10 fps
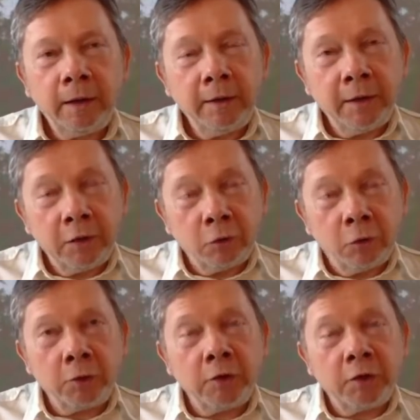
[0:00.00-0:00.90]
There's
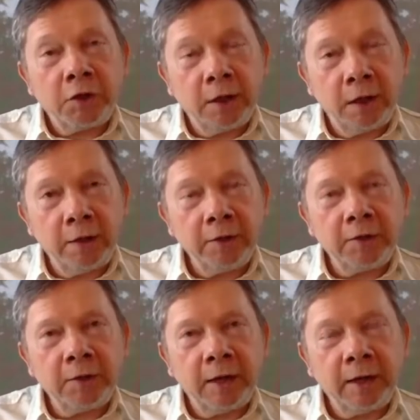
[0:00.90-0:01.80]
also a
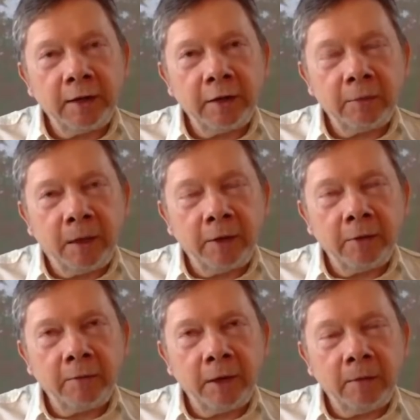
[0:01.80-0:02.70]
stillness there that's part
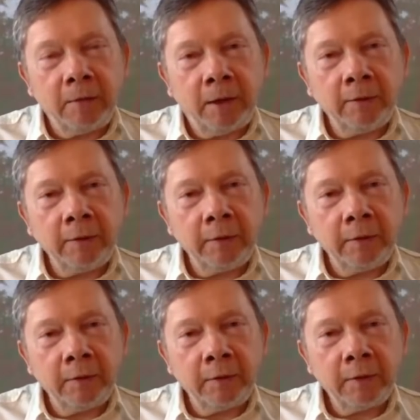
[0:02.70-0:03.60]
of that
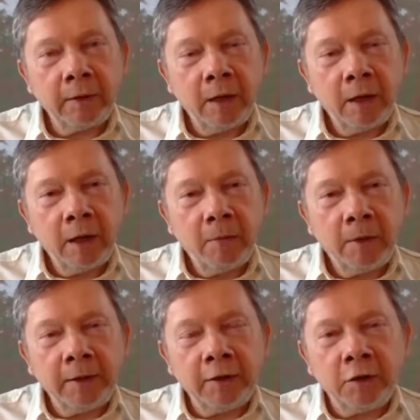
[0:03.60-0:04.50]
presence.
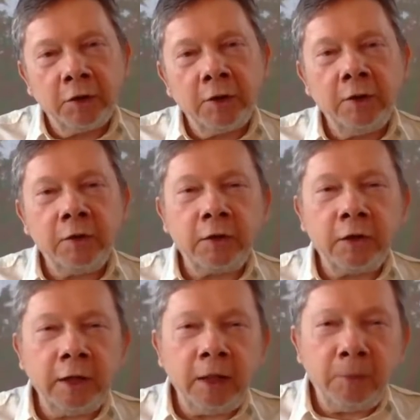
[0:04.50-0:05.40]
But it's not an
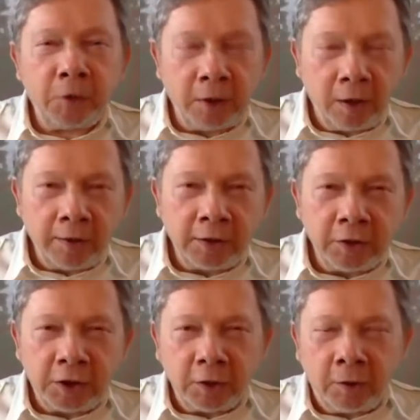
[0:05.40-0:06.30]
asleep
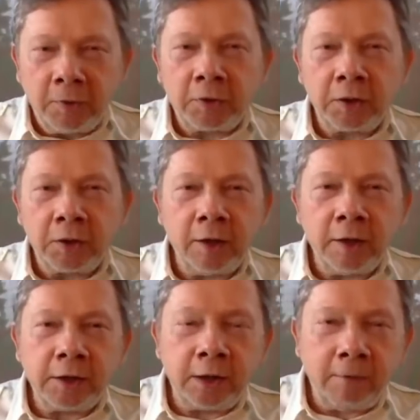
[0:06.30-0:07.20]
stillness, and it's not the
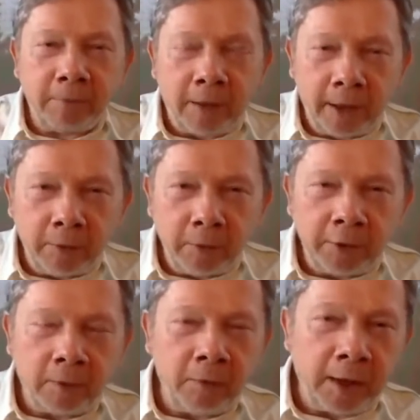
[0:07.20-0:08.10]
stillness that you find when
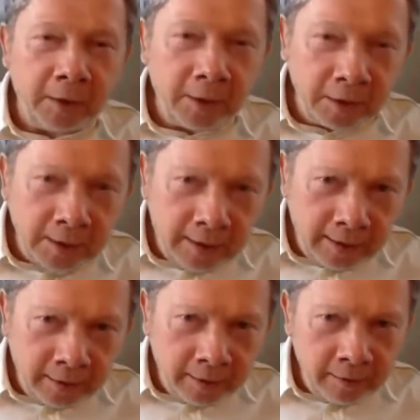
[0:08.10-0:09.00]
you're getting
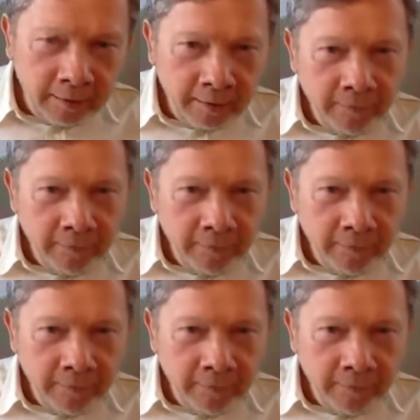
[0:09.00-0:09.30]
tired.